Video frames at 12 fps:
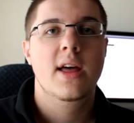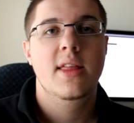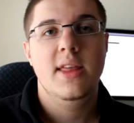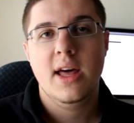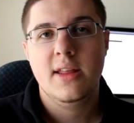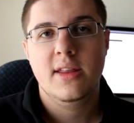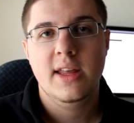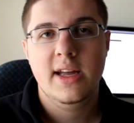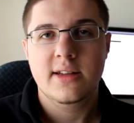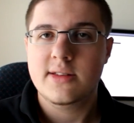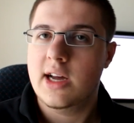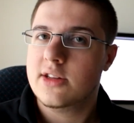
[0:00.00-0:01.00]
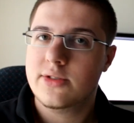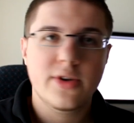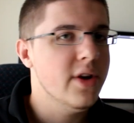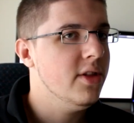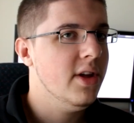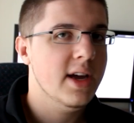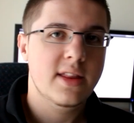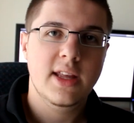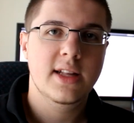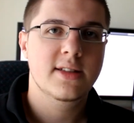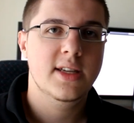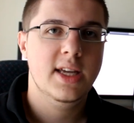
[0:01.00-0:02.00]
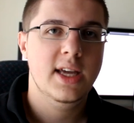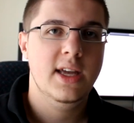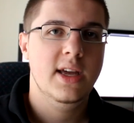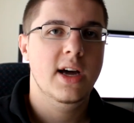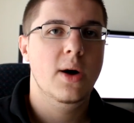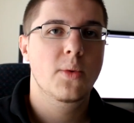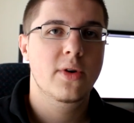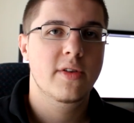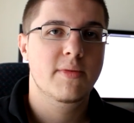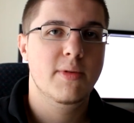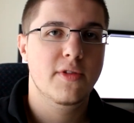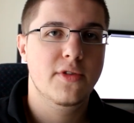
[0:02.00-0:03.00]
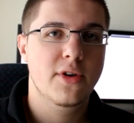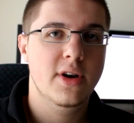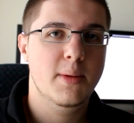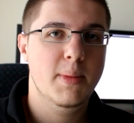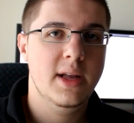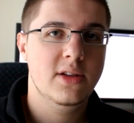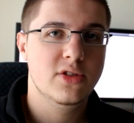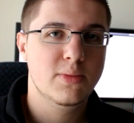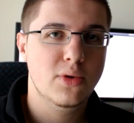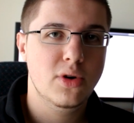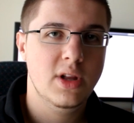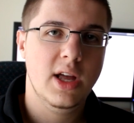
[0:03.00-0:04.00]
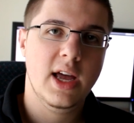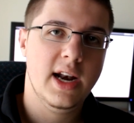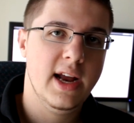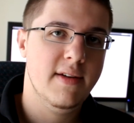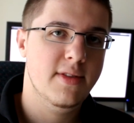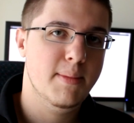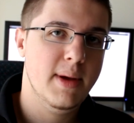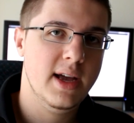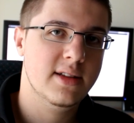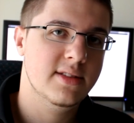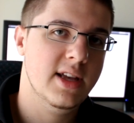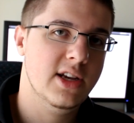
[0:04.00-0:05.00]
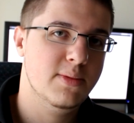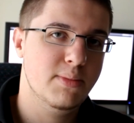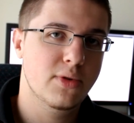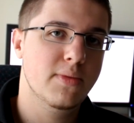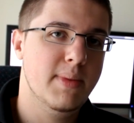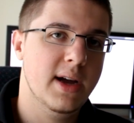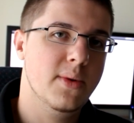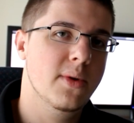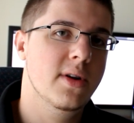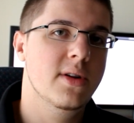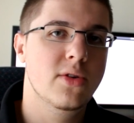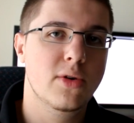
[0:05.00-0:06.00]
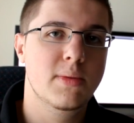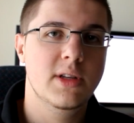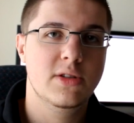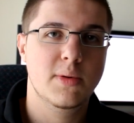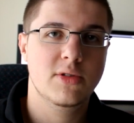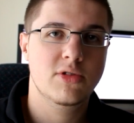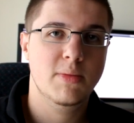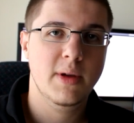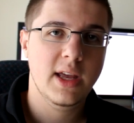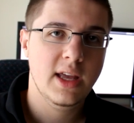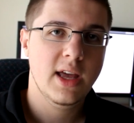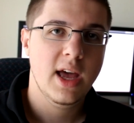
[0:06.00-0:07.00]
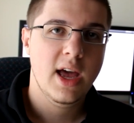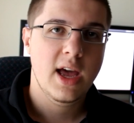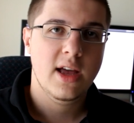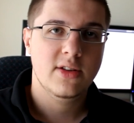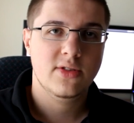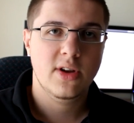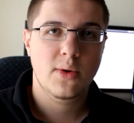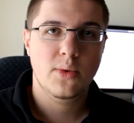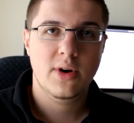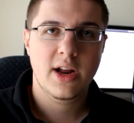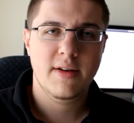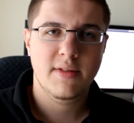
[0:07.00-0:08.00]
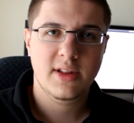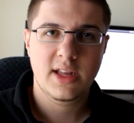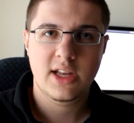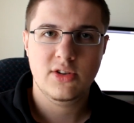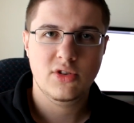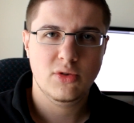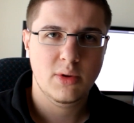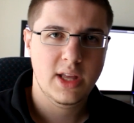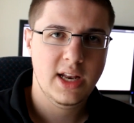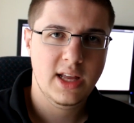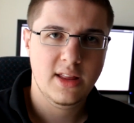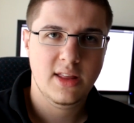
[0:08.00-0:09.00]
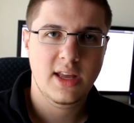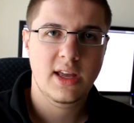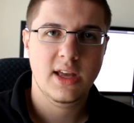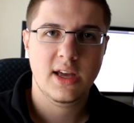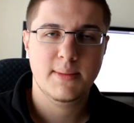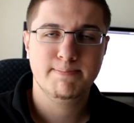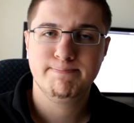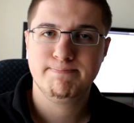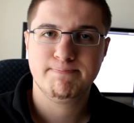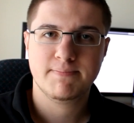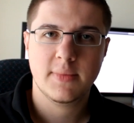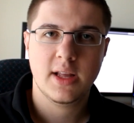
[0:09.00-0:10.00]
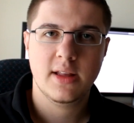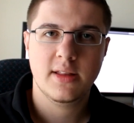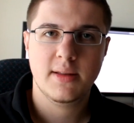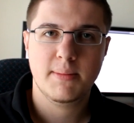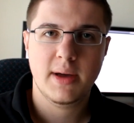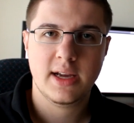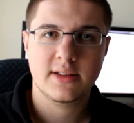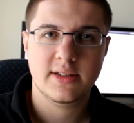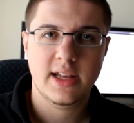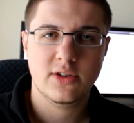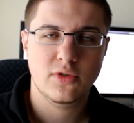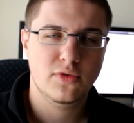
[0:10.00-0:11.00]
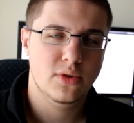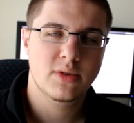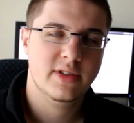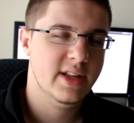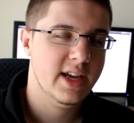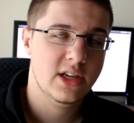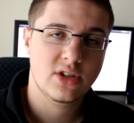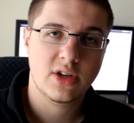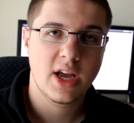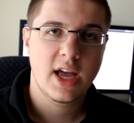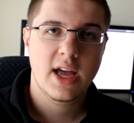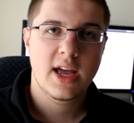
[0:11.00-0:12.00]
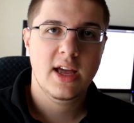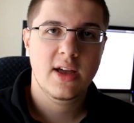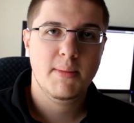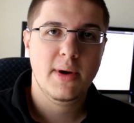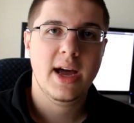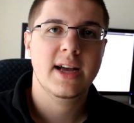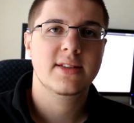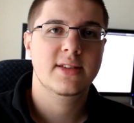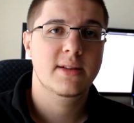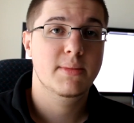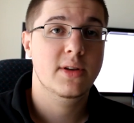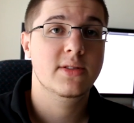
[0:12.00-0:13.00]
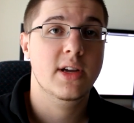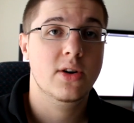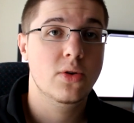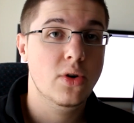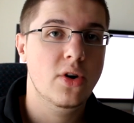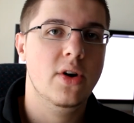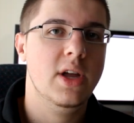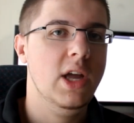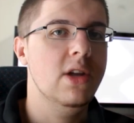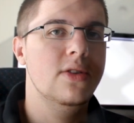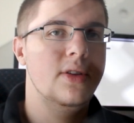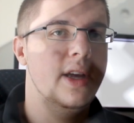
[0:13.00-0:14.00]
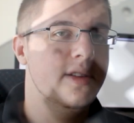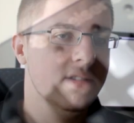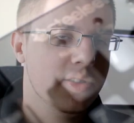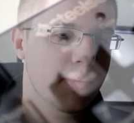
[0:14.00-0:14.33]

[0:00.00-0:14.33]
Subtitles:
The other thing is I don't like the enter key. I would have preferred it being smaller and have the backslash put back where it normally is supposed to be, so I wouldn't have any issues with hitting the backslash or forward slash by accident, because I could not get used to that. It's just